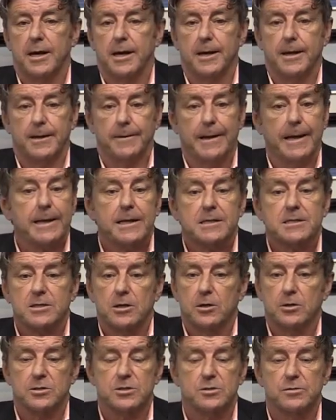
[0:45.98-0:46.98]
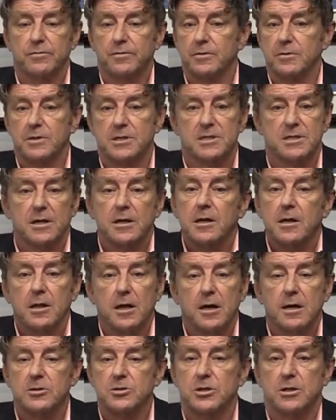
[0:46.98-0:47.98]
Uh, and it's also very
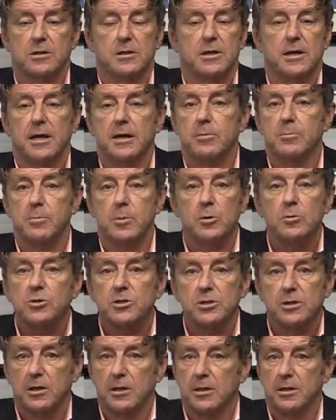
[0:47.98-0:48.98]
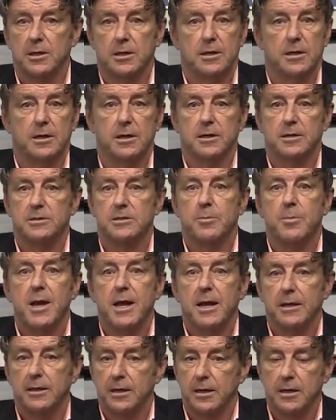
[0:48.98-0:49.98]
psychologically and emotionally uh,
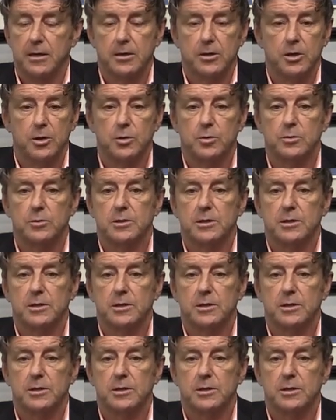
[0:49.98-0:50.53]
demanding on you.